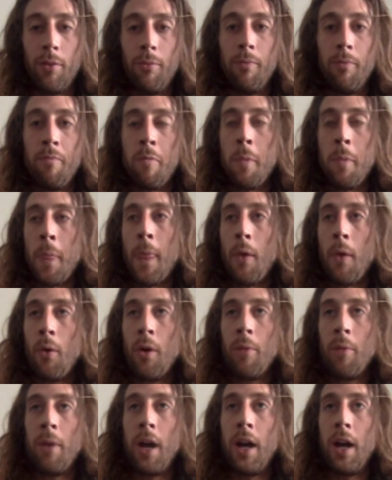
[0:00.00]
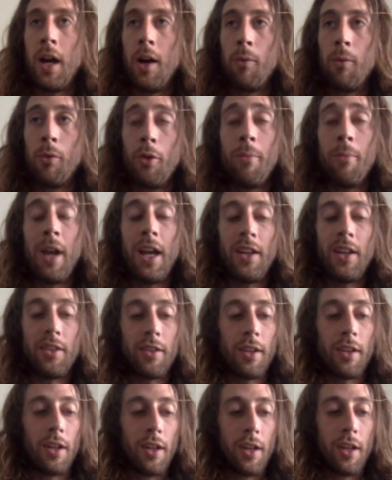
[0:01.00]
one of my
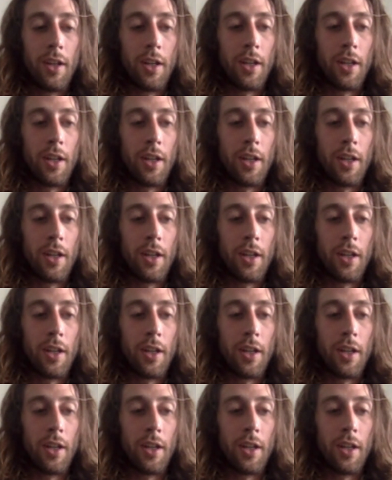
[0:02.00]
roommates,